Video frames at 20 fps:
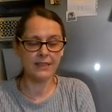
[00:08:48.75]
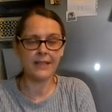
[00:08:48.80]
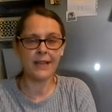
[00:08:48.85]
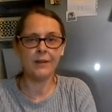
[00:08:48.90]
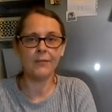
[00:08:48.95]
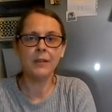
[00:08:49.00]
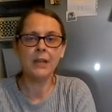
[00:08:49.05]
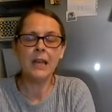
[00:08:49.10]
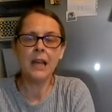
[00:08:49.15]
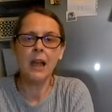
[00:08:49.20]

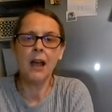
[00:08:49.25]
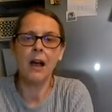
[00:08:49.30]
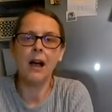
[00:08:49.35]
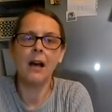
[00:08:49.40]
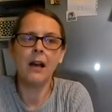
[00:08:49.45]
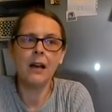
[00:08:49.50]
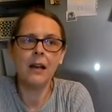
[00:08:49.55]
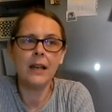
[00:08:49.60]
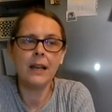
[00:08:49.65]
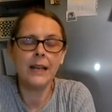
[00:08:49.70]
Now,
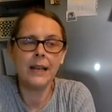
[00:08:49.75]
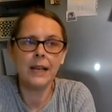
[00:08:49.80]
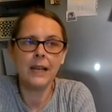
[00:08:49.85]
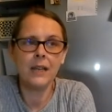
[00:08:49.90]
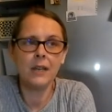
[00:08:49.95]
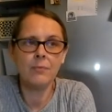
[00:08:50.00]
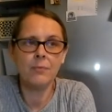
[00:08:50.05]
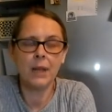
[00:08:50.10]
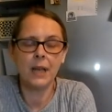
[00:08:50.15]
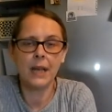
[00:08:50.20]
I
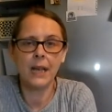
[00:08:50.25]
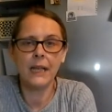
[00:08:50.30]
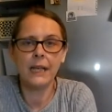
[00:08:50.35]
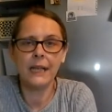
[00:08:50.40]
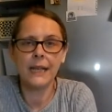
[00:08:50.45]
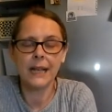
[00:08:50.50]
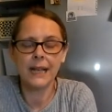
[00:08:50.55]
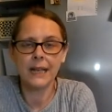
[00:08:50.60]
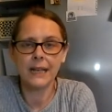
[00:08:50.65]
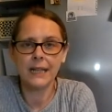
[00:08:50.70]
am a
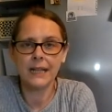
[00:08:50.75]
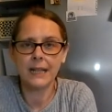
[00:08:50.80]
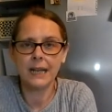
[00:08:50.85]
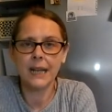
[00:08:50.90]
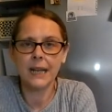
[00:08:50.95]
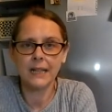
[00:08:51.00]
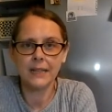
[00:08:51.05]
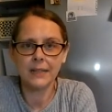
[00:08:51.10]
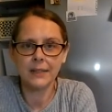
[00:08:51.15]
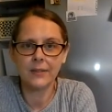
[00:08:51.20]
Yankee
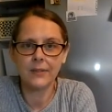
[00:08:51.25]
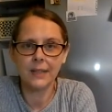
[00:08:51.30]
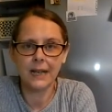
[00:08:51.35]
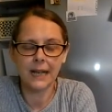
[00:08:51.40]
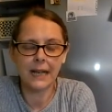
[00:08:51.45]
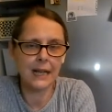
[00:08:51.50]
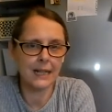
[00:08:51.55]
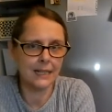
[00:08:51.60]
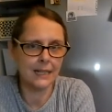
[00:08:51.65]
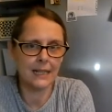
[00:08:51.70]
candle
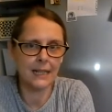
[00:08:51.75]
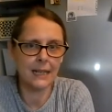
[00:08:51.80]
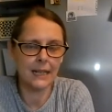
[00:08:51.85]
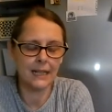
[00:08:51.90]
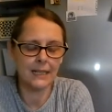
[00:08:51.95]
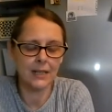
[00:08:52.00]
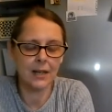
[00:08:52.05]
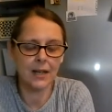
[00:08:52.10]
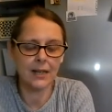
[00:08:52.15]
addict.